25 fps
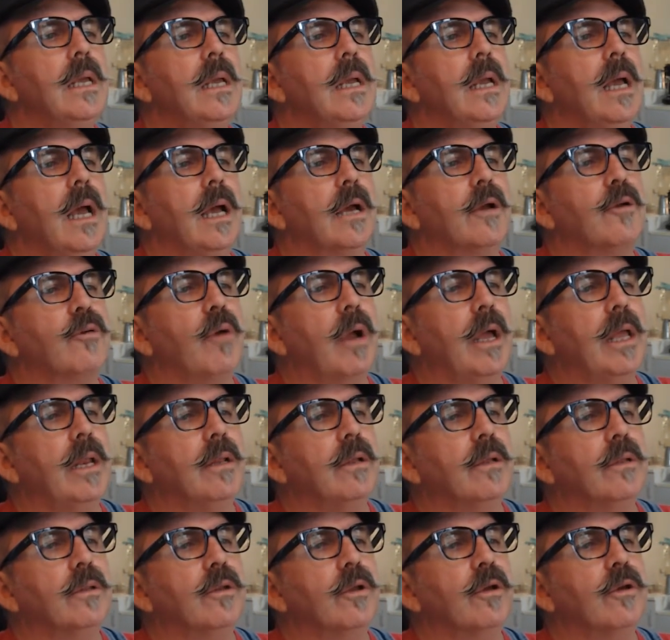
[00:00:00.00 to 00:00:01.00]
A
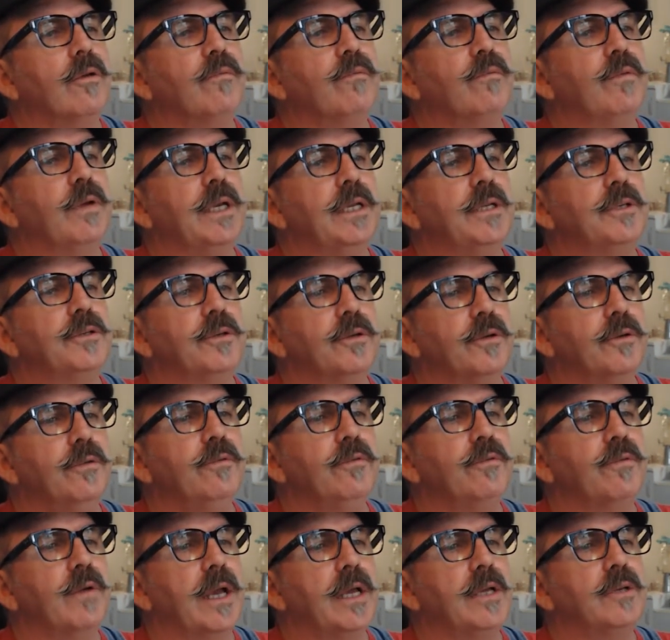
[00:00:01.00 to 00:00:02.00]
cranial nerve V2,
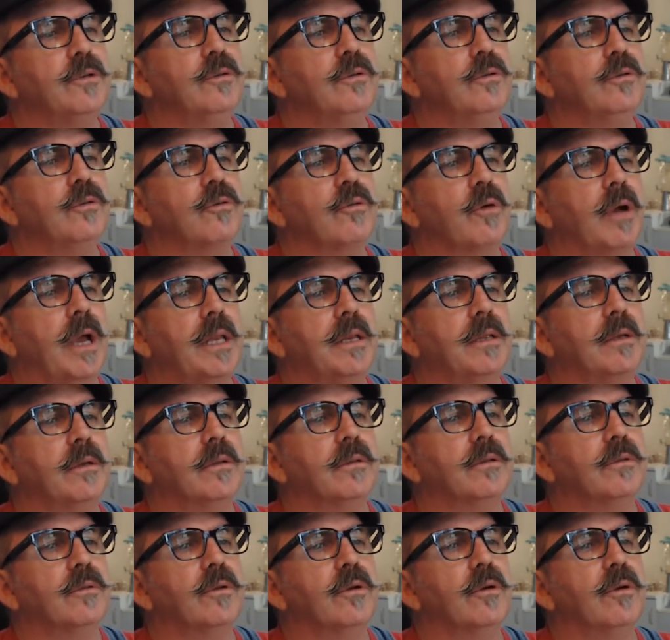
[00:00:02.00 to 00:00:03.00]
facial,
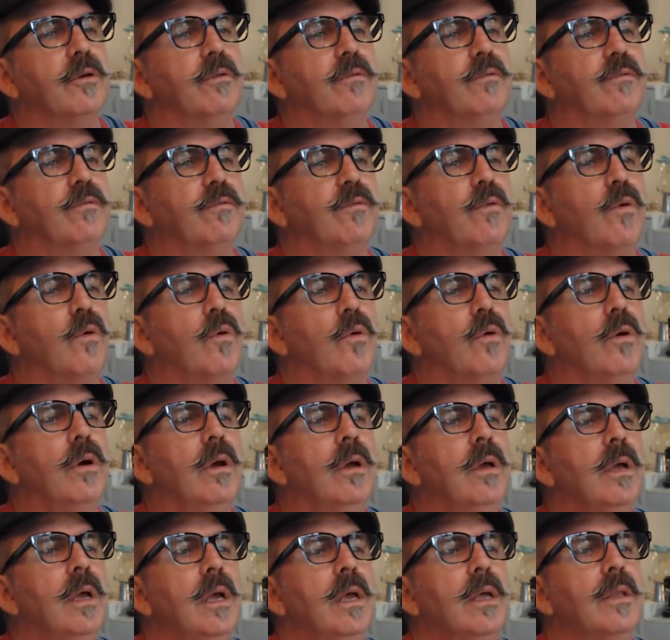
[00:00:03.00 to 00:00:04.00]
cranial nerve
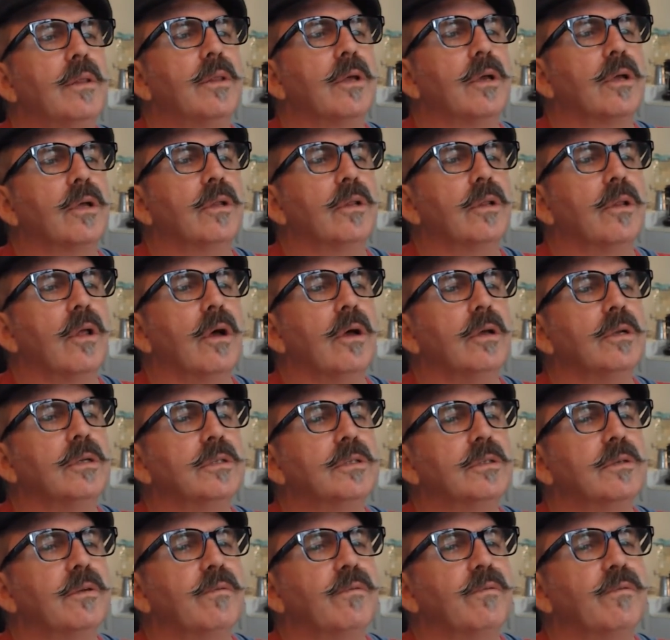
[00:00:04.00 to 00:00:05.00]
4, the
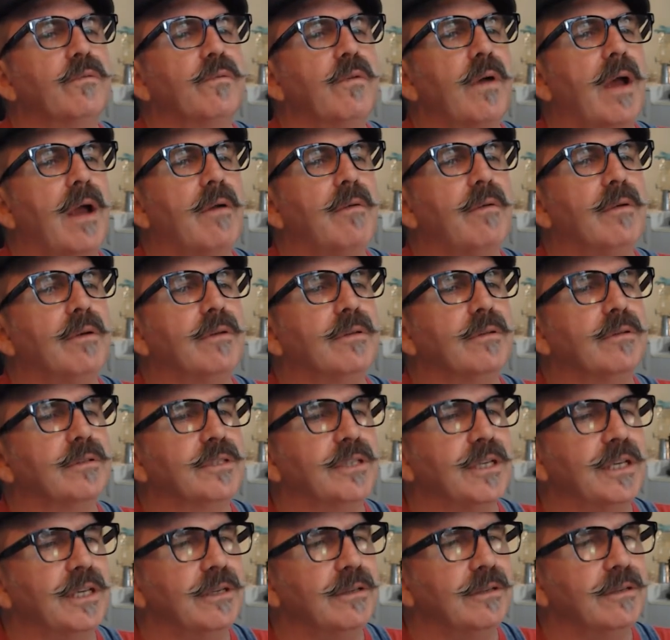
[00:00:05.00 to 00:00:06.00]

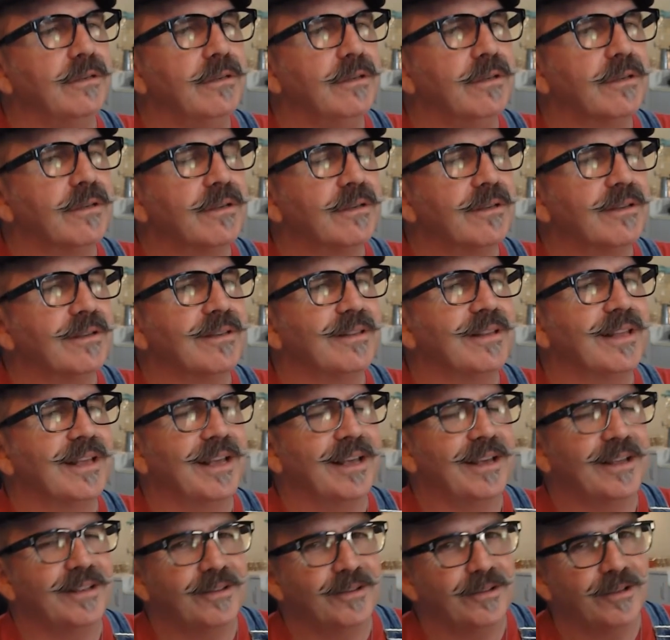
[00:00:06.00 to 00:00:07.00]
glossopharyngeal, and
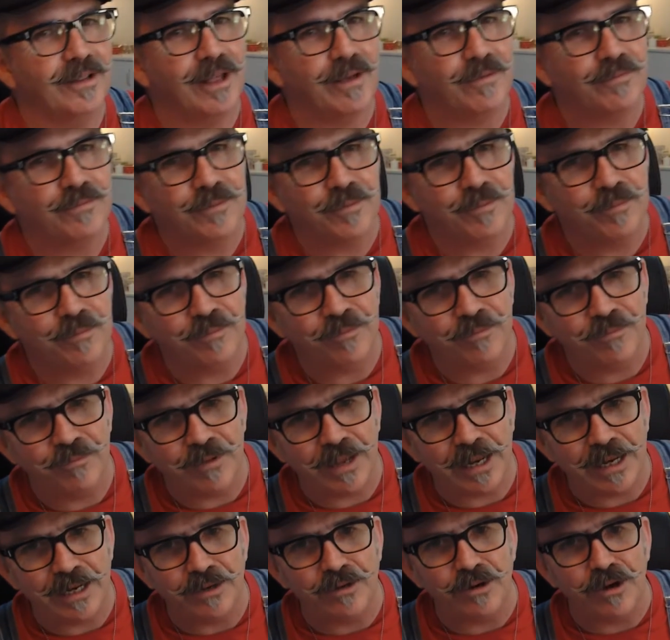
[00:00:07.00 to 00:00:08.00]
there you'll have to,
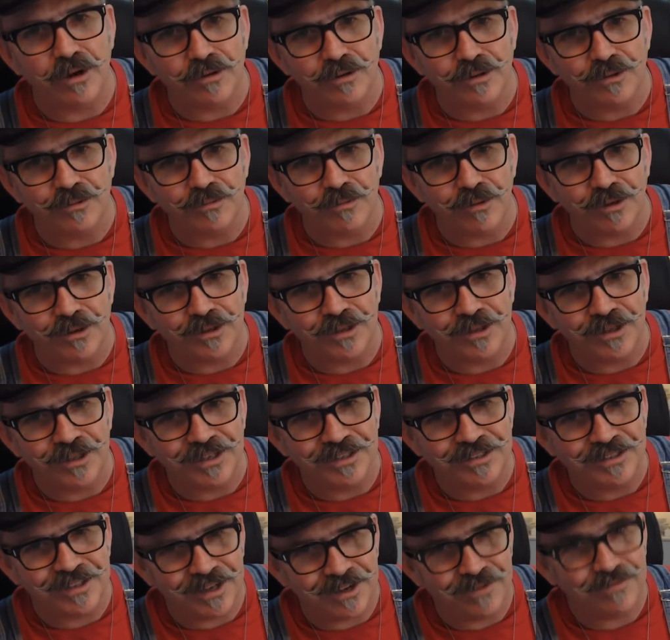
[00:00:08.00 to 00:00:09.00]
any doctors watching
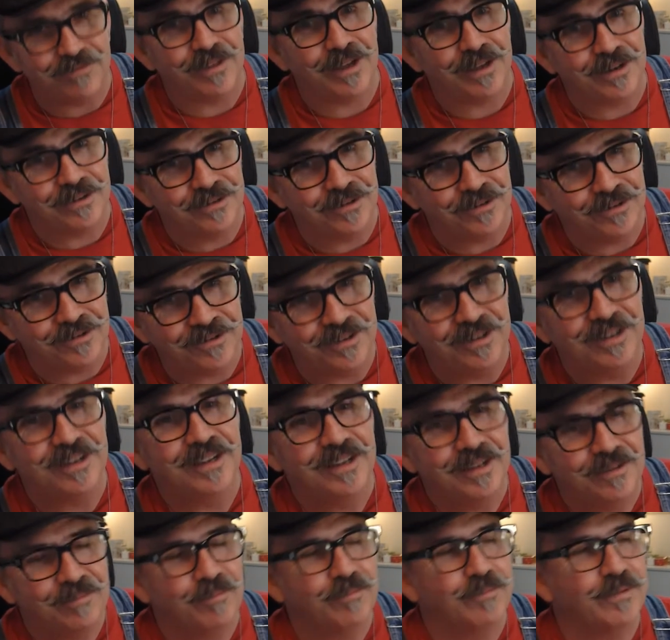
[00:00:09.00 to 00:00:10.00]
this, if they do,
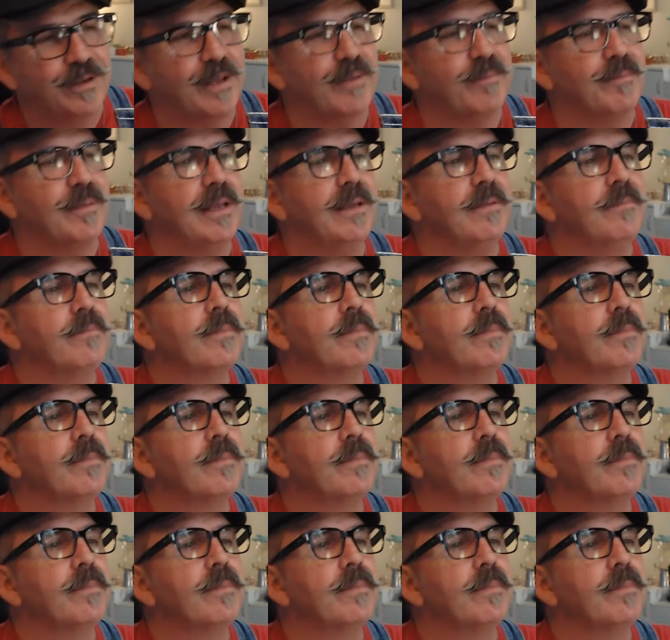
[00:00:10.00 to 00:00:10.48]
forgive me,